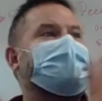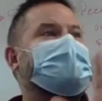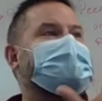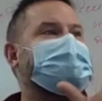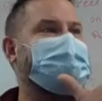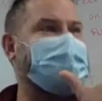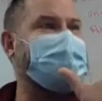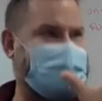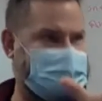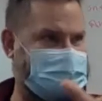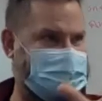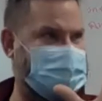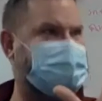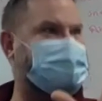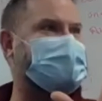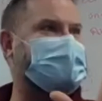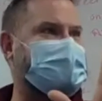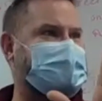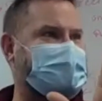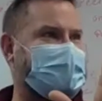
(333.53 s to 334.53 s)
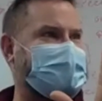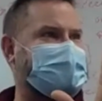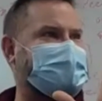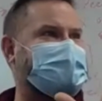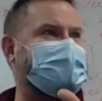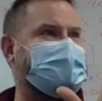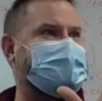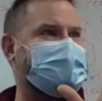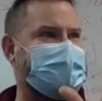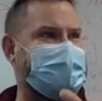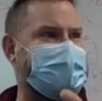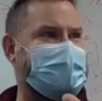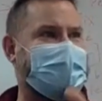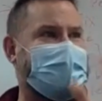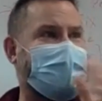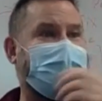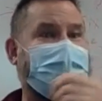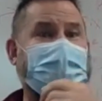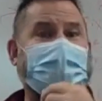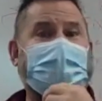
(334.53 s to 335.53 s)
Make those suggestions there.